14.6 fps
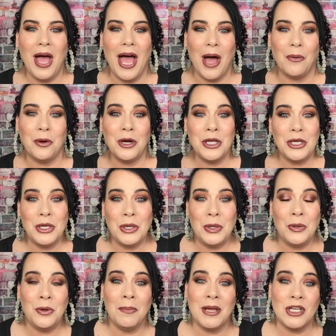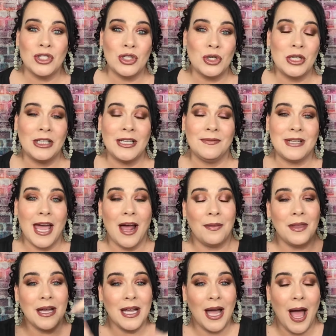How are you? Make sure you leave
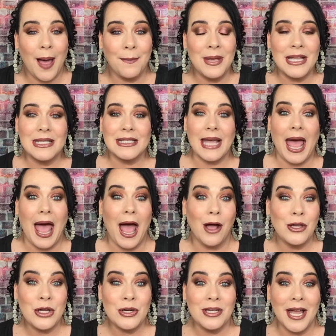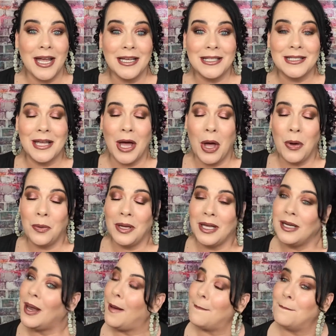down the comments how your day is
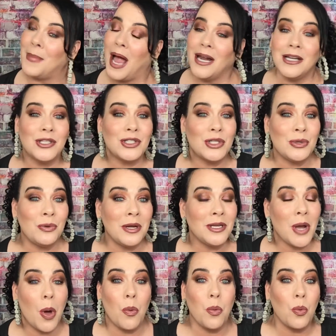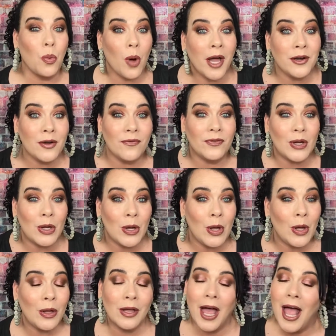going. Mine is doing
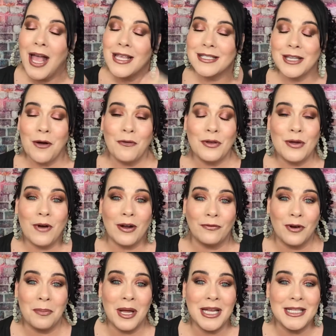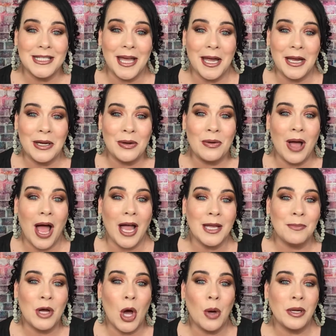wonderful. So if you read from my title, I
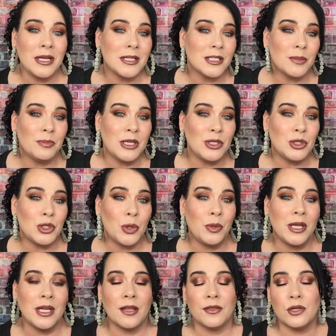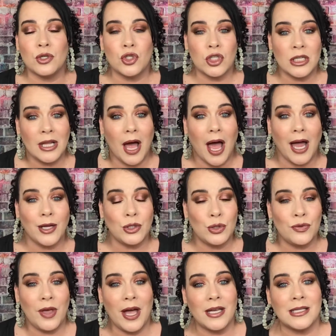am going to be doing the July
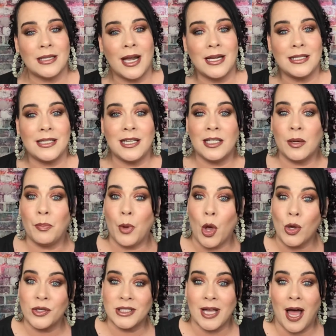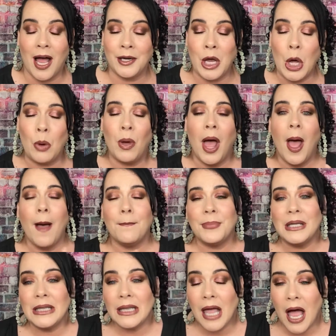2019 Bolzano
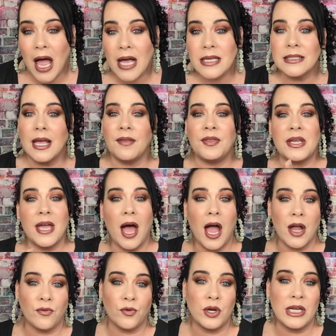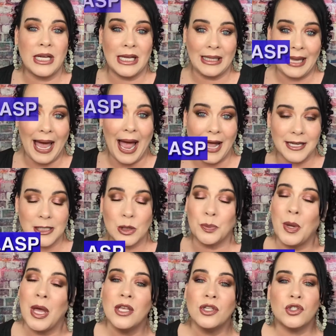plus the Ivory
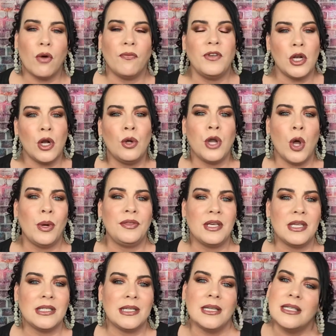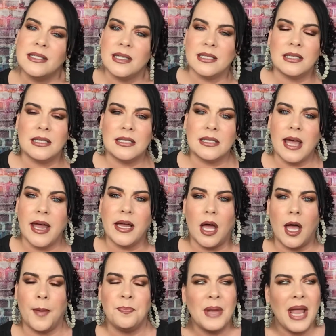Clasp. So if you don't know what this is, this is like
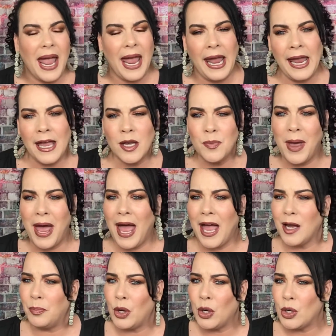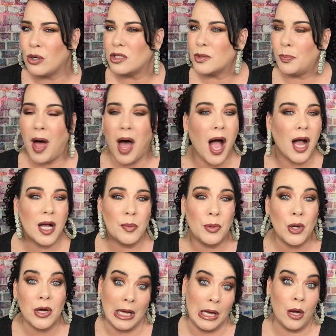a handbag, purse,
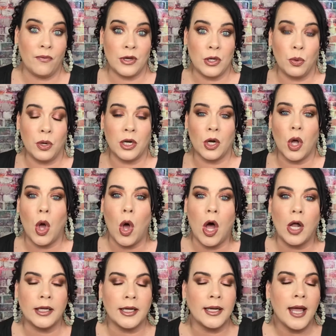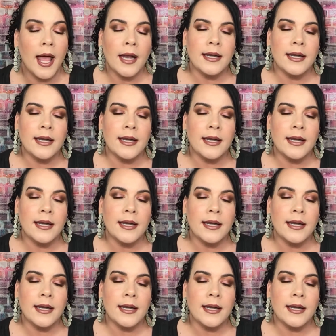pocketbook, however you want to call it.